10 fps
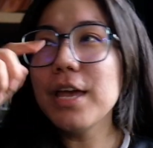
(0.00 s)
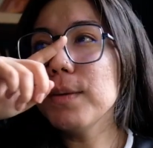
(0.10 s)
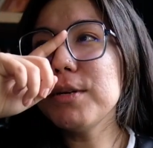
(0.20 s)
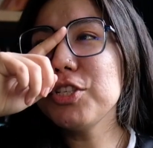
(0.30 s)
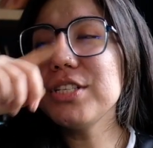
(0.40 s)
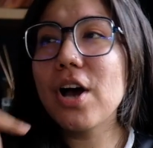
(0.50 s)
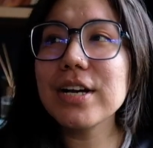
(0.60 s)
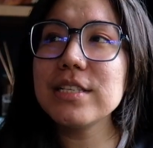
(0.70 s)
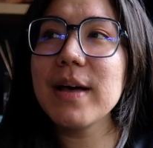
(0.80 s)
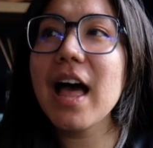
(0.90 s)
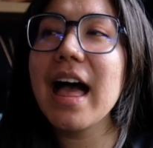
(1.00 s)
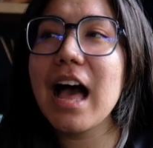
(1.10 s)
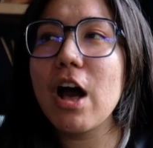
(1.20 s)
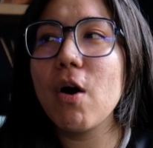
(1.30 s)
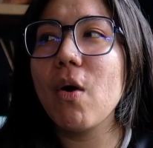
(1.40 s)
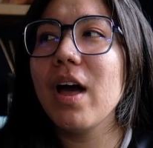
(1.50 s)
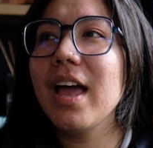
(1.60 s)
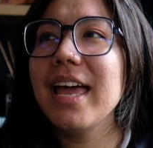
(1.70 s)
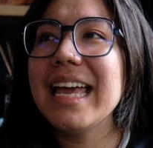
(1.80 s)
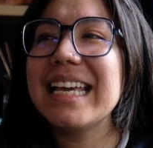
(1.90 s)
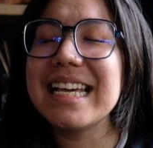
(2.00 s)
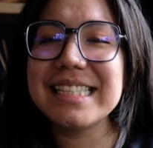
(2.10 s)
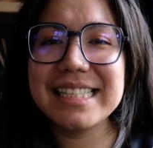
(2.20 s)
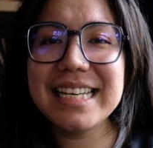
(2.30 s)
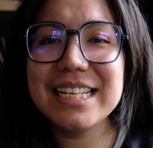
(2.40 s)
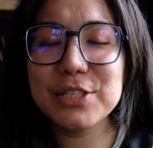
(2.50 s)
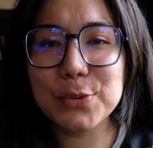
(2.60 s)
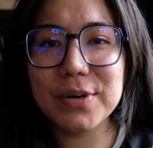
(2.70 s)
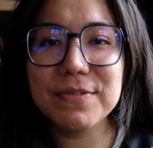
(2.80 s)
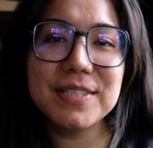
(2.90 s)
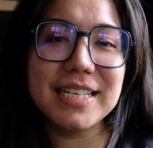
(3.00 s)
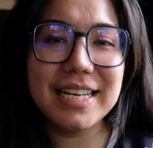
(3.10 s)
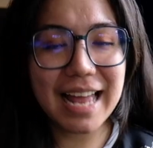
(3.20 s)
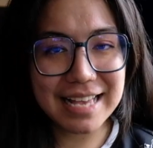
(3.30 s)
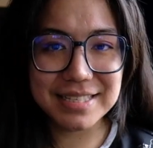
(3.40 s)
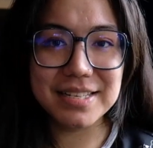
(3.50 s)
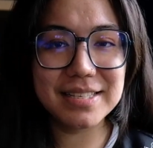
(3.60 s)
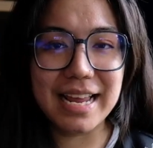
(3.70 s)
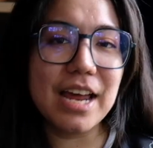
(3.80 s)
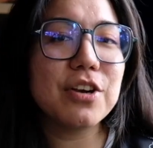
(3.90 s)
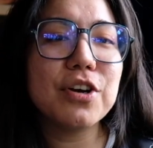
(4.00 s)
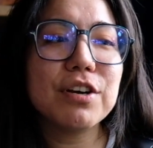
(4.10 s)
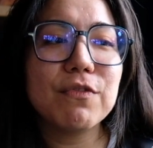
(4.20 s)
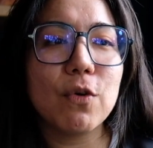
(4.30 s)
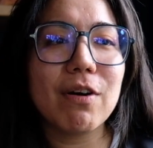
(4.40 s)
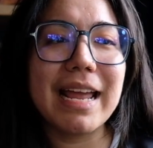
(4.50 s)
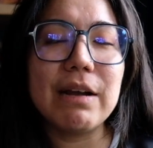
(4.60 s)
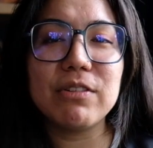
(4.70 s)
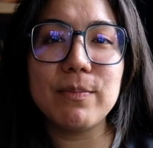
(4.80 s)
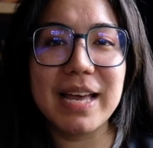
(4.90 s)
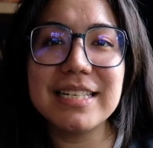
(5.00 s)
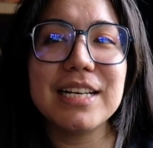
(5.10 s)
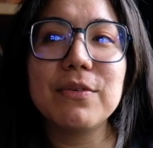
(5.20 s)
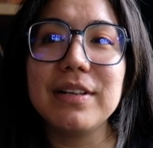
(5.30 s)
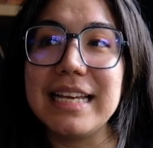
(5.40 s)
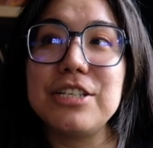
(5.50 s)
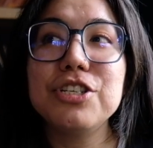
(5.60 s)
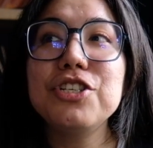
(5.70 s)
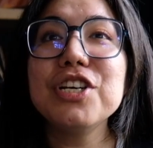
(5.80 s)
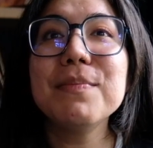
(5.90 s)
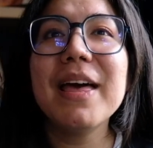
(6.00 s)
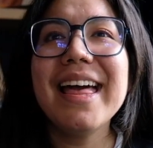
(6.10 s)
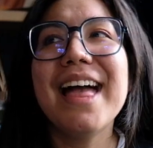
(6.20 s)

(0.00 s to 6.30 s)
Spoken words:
But she talks about how kissing is sort of seen as the standard for a romantic relationship.